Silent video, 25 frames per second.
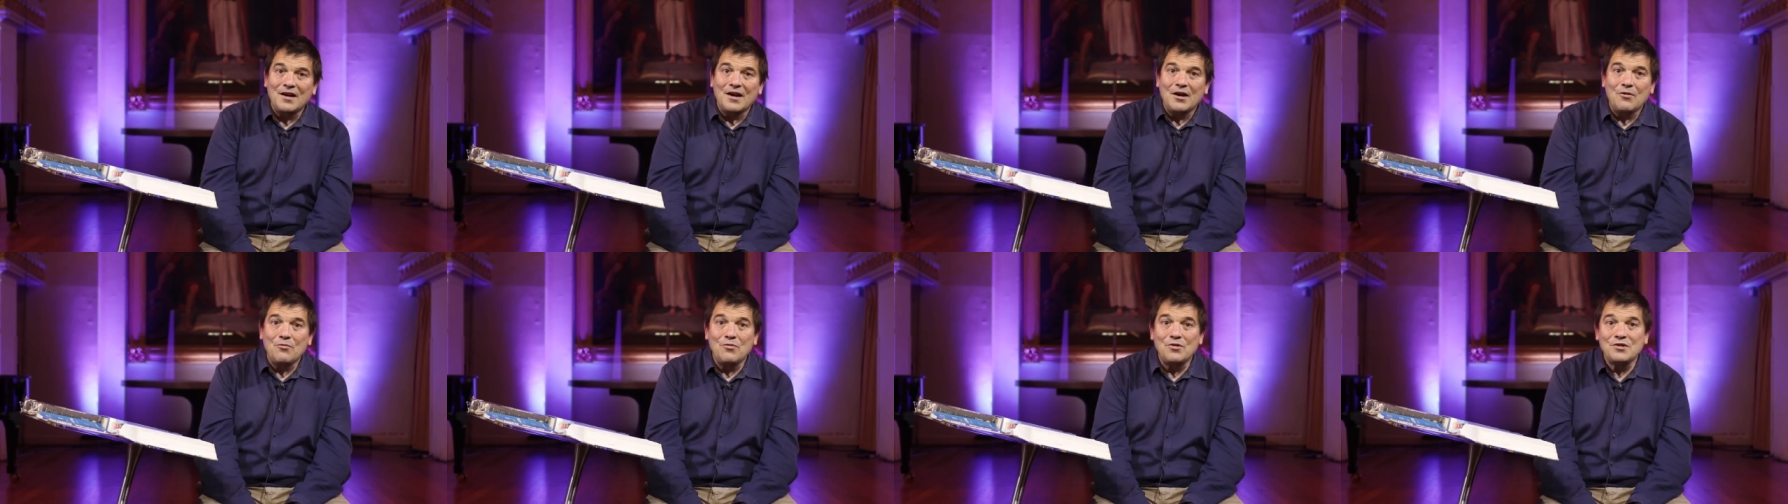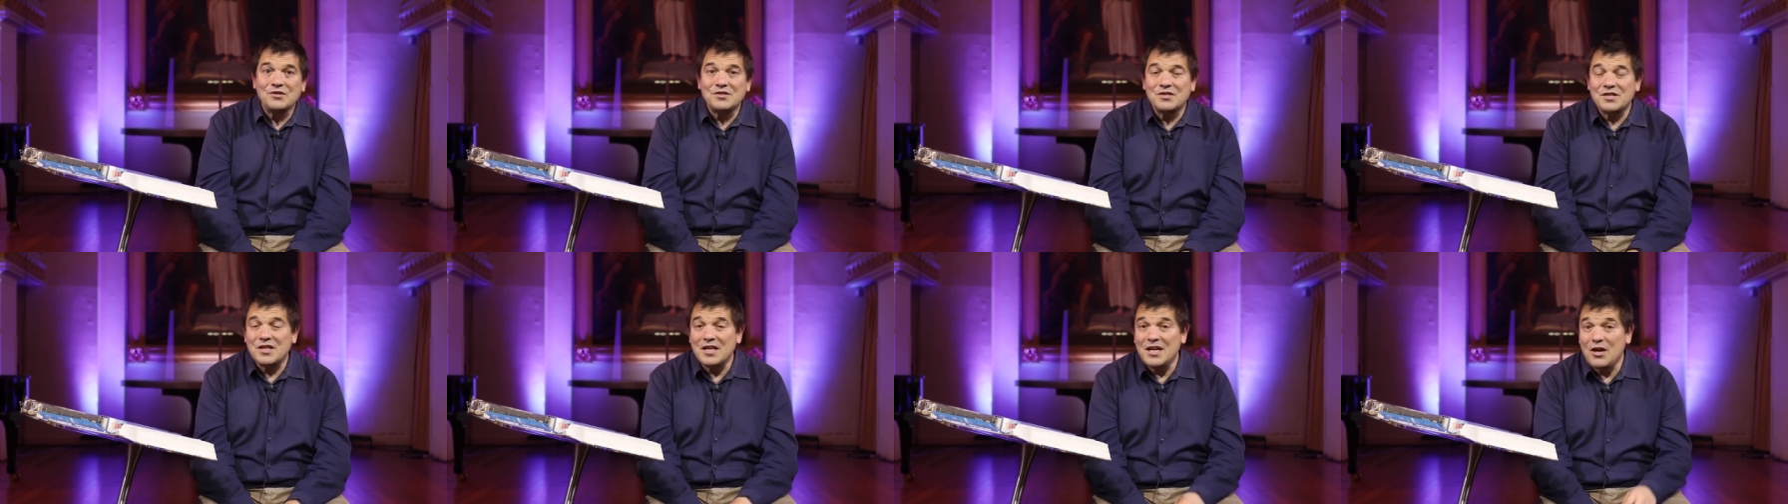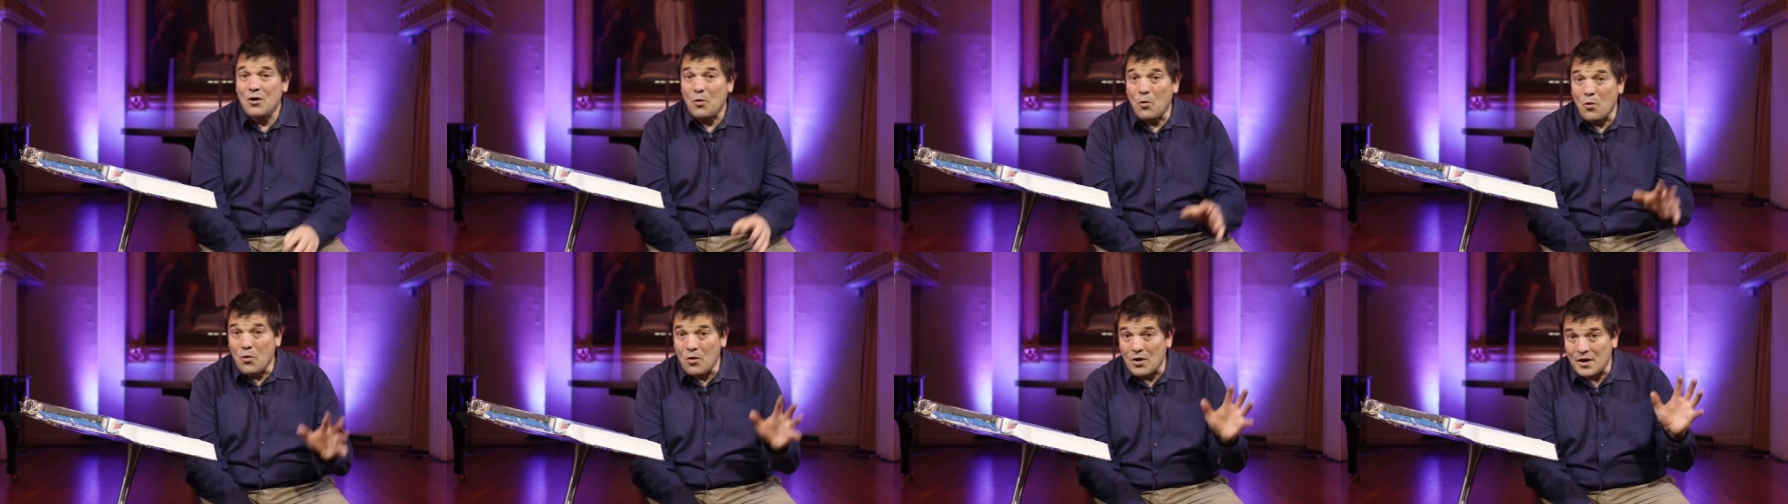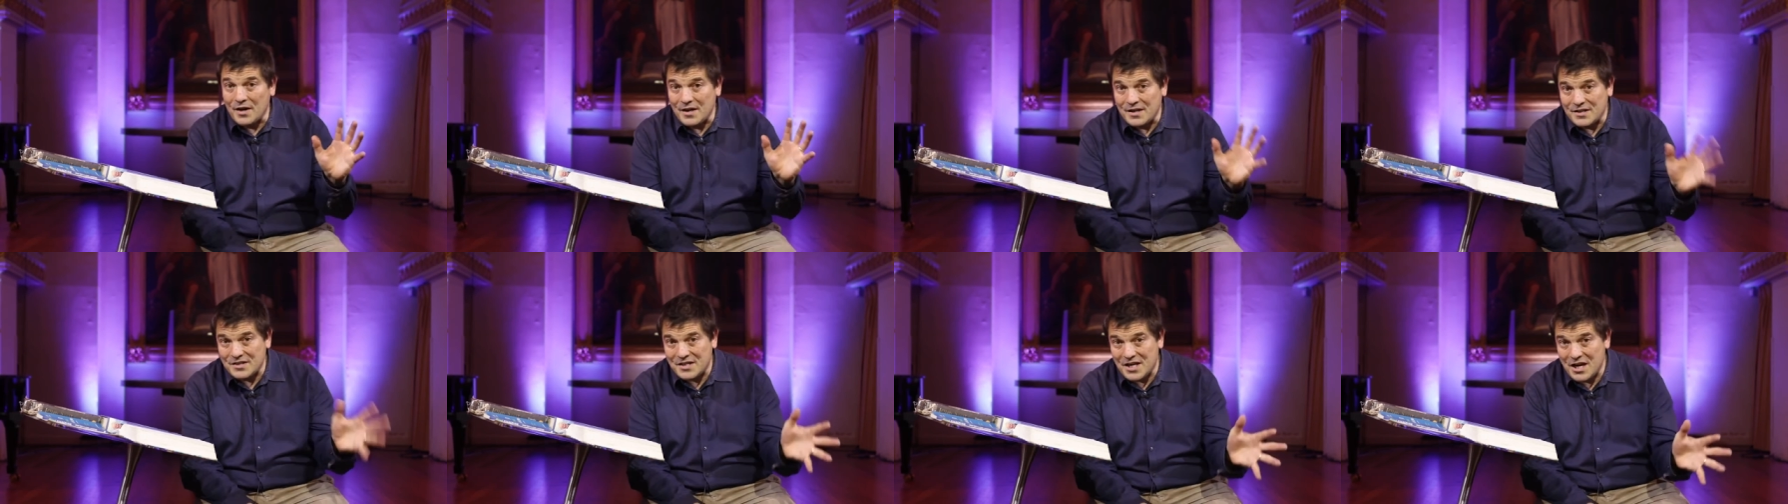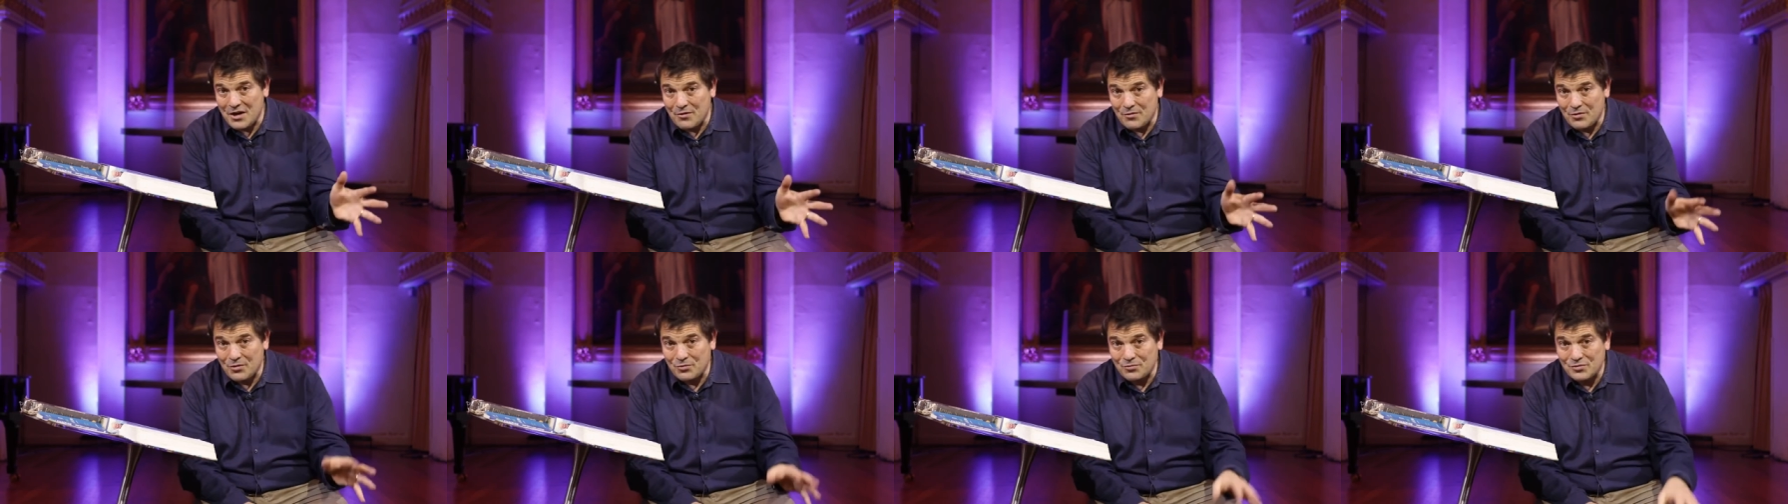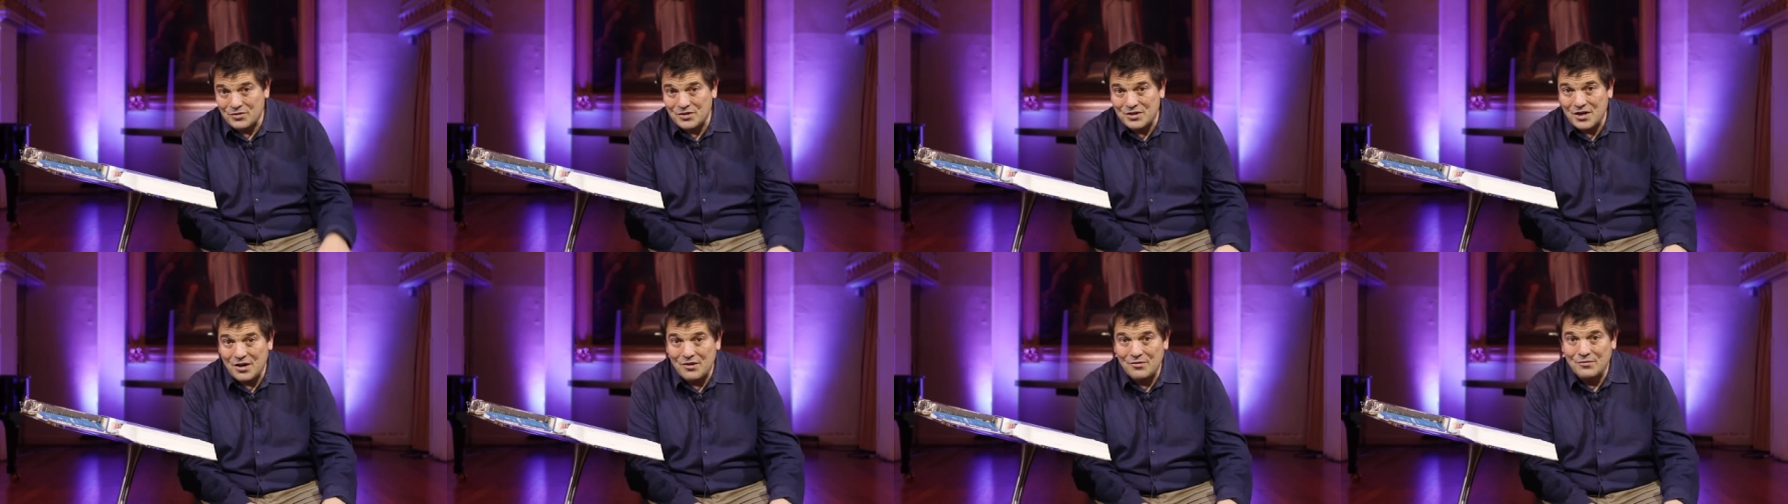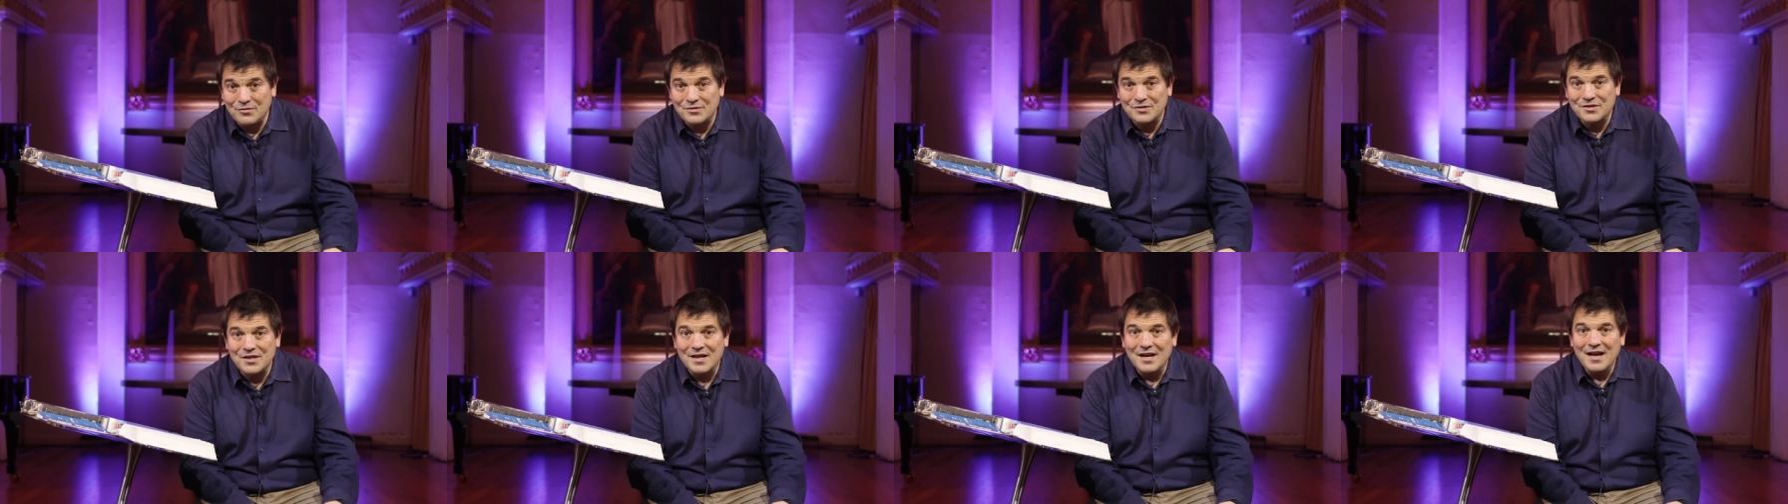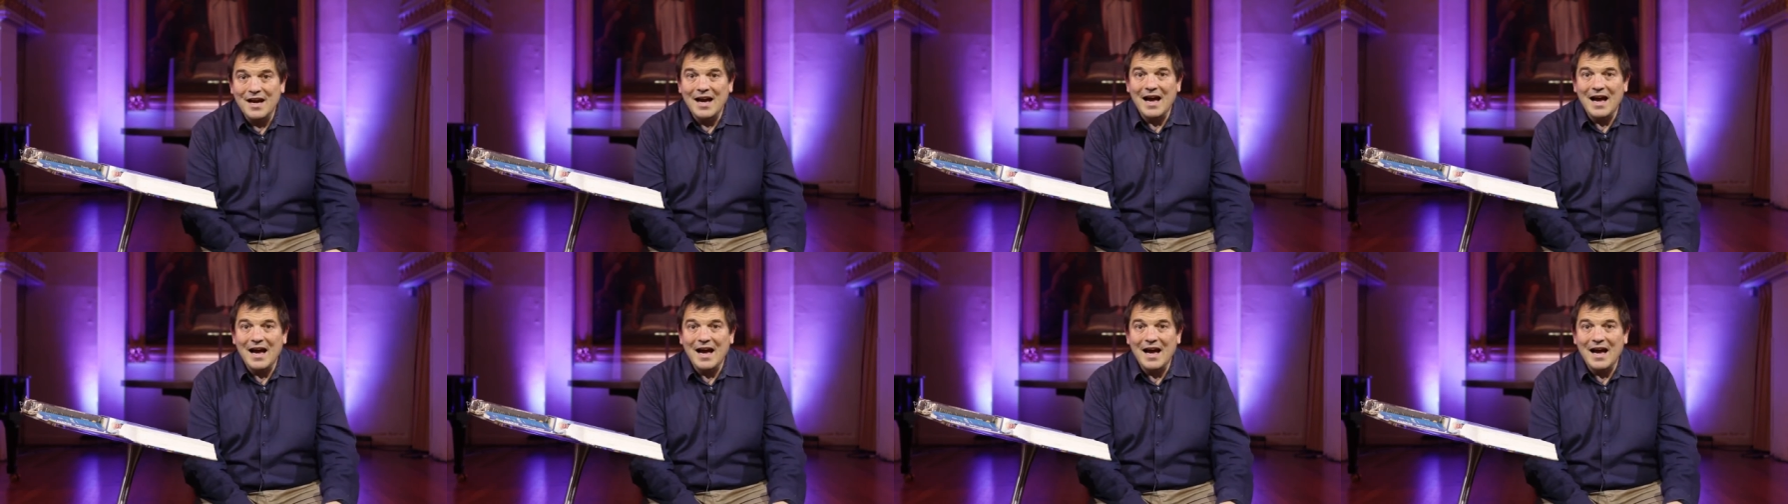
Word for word: was the organist here at All Souls.